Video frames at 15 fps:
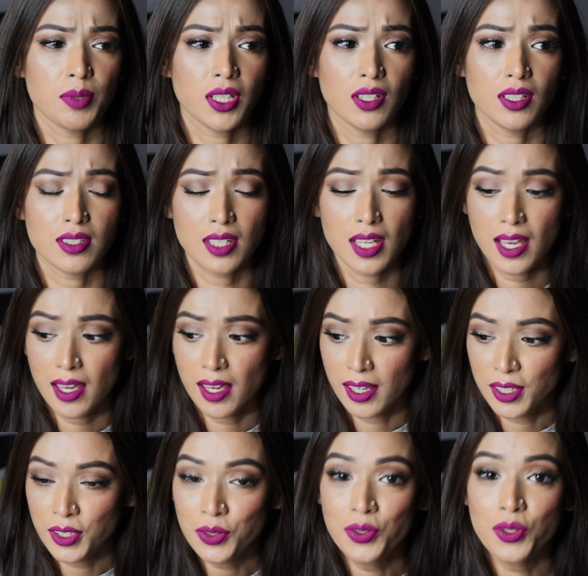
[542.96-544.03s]
because
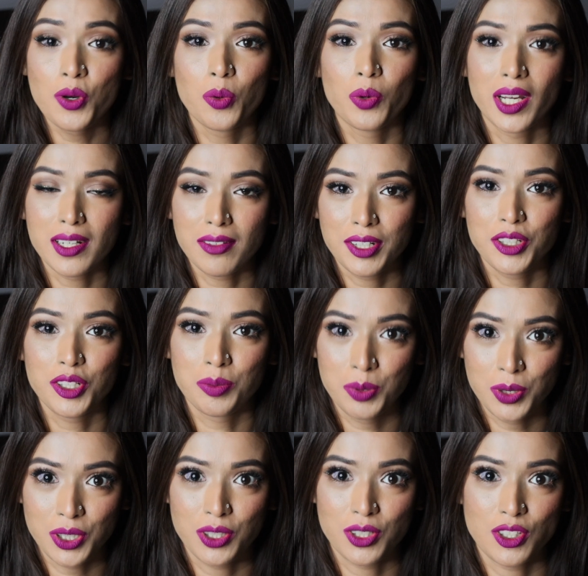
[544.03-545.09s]
you know whatever you're
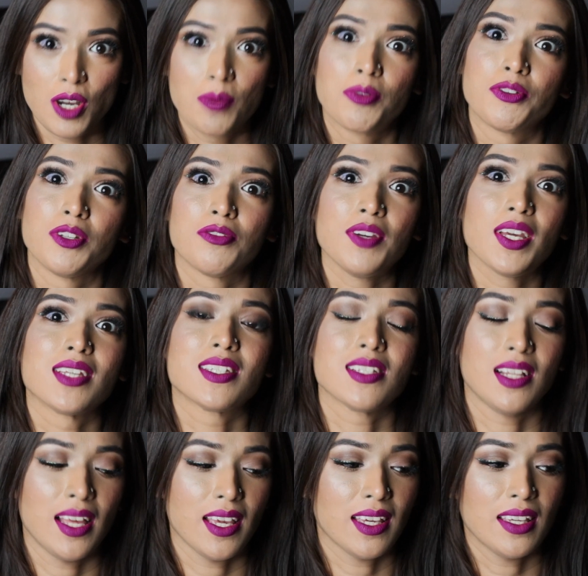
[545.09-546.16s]
putting on top of your
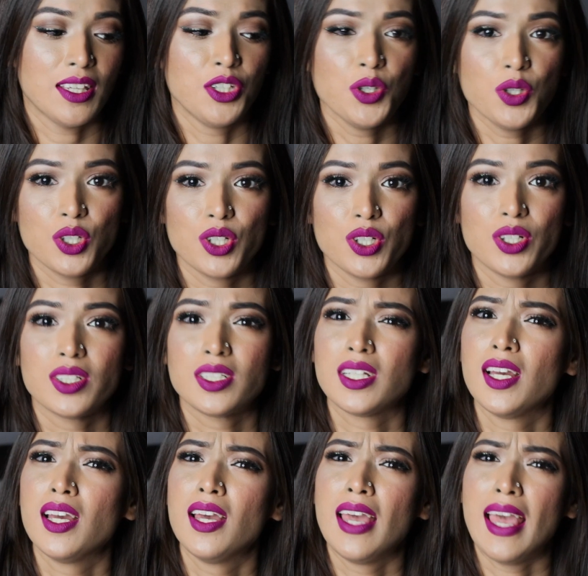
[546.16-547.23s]
face, like yogurt,
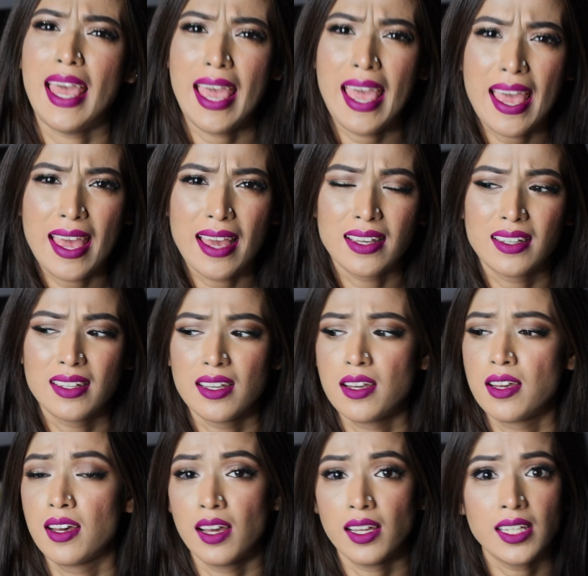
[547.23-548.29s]
egg,
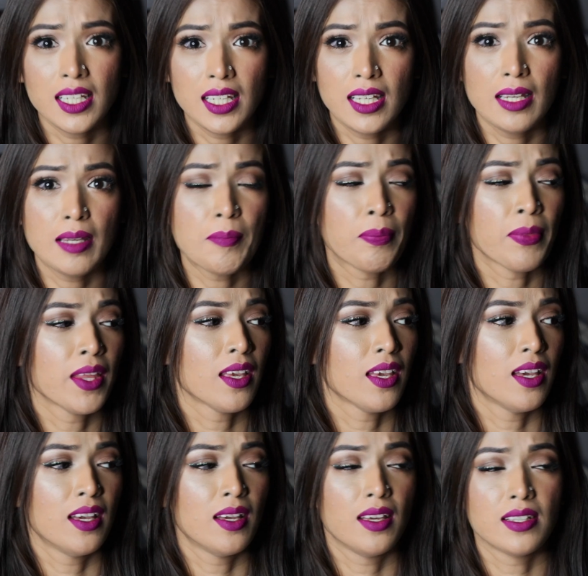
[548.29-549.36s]
honey,
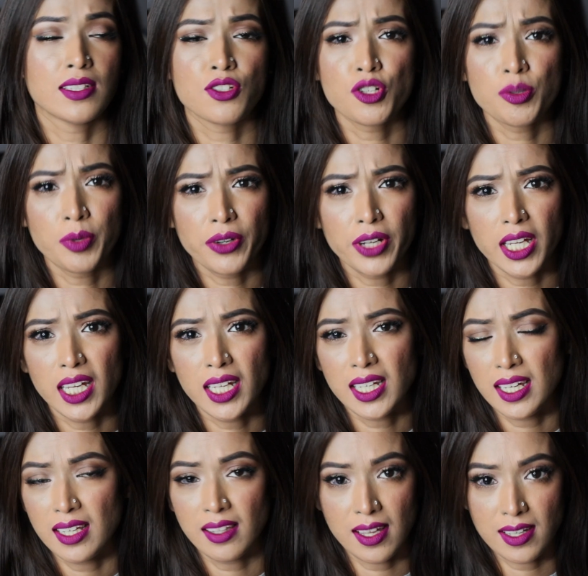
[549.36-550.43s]

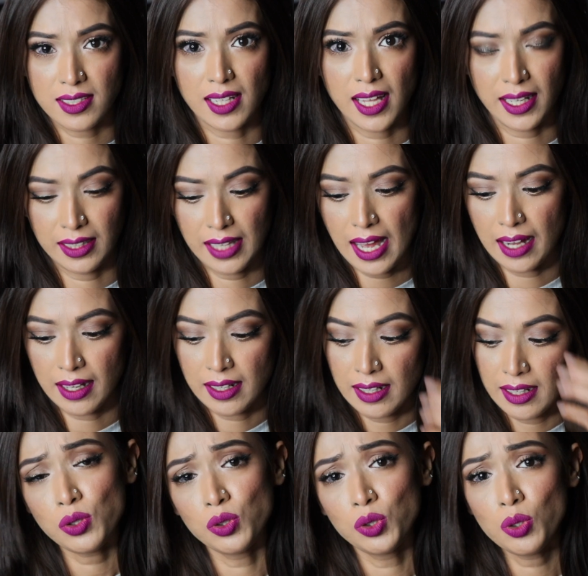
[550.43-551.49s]
turmeric, things like that.
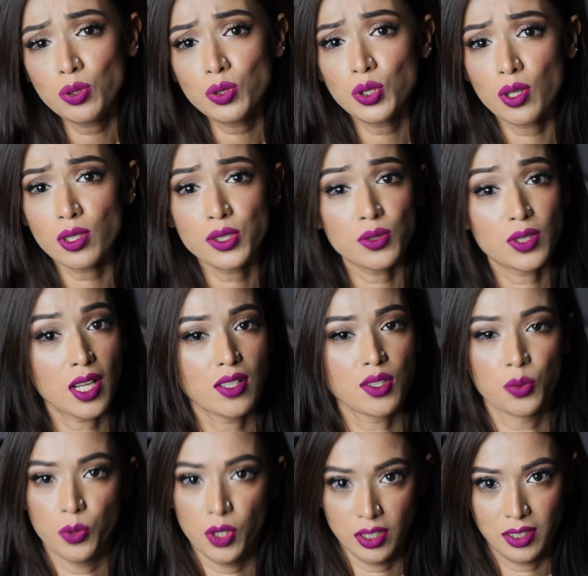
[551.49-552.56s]
So those also
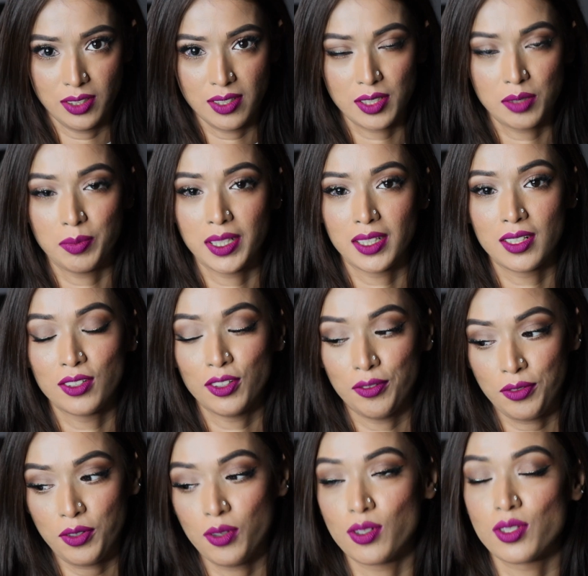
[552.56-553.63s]
does wonders, but
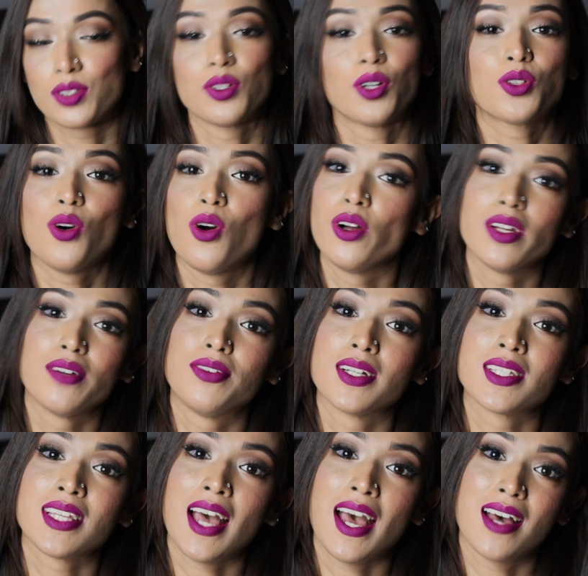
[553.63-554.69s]
of course not all of
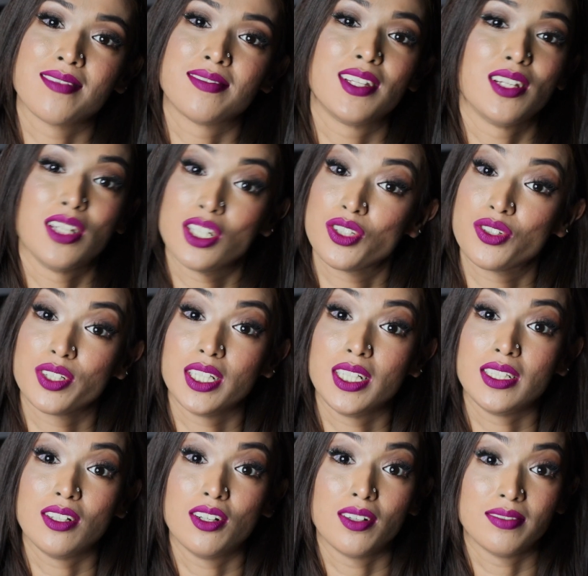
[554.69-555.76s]
us have the
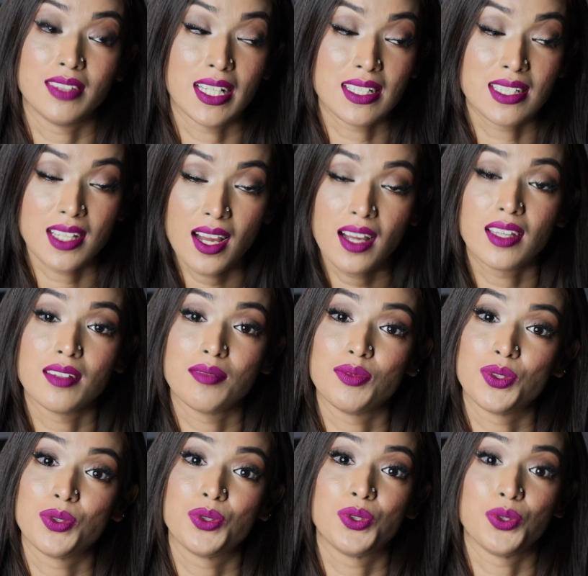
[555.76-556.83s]
luxury of that
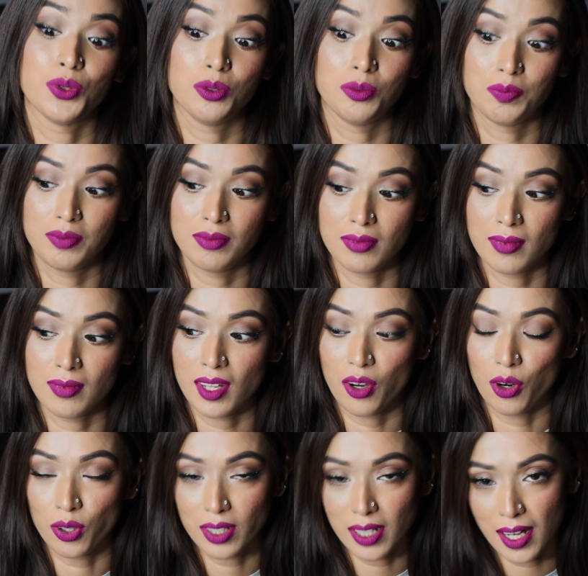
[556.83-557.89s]
time to
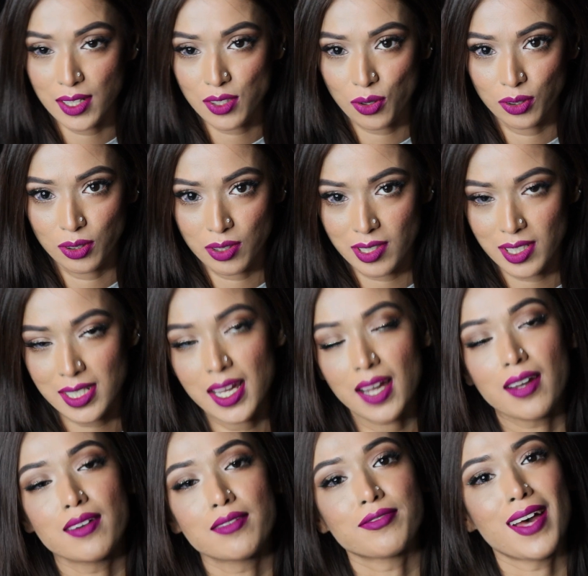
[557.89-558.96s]
organize all the
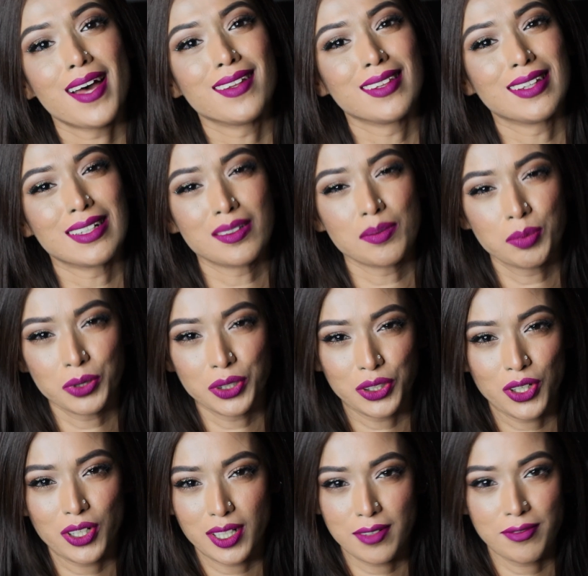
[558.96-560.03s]
stuff and then put
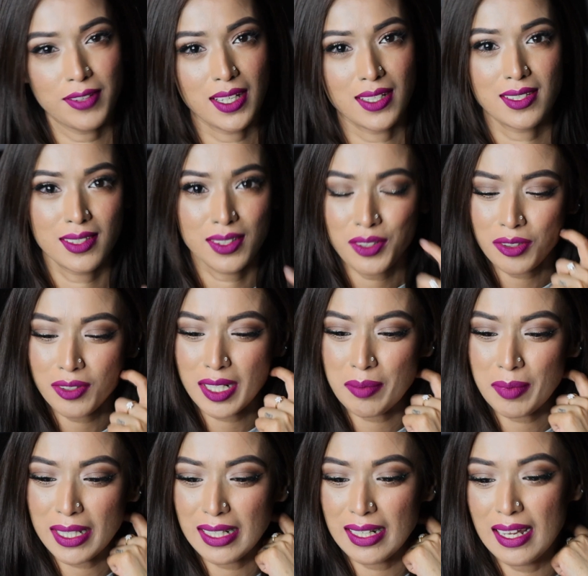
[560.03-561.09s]
it on our face. You know what I
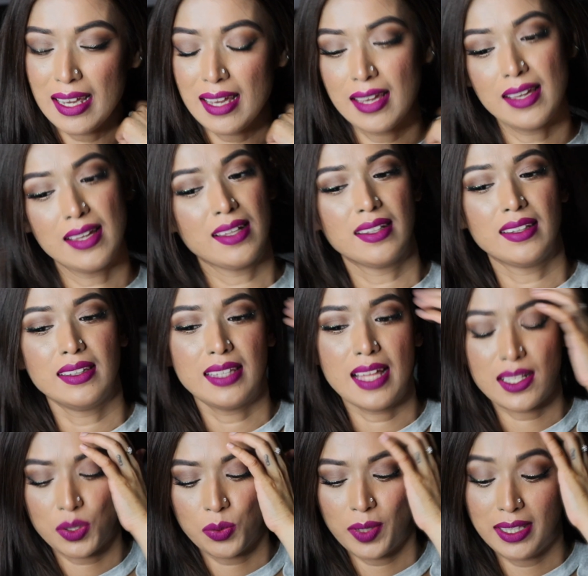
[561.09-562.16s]
mean?
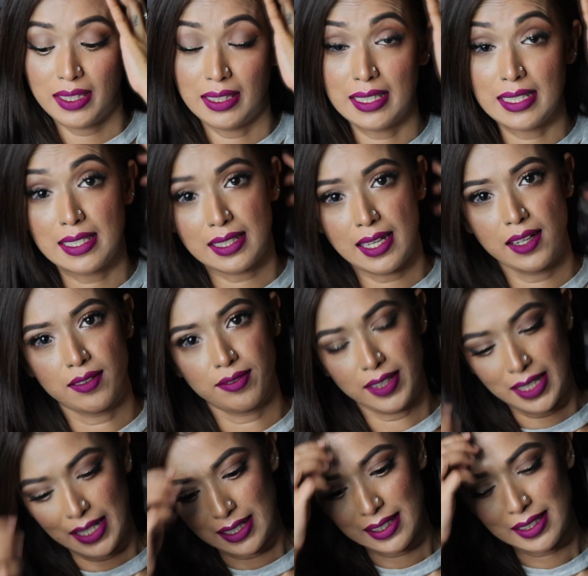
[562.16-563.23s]
That's when these kind of
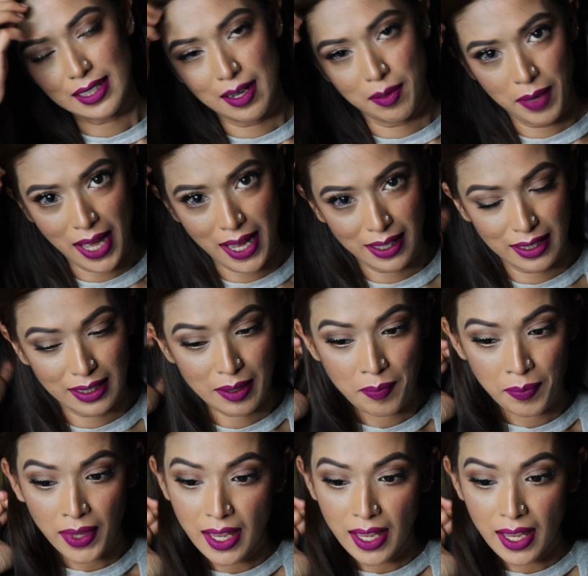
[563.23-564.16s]
things come handy.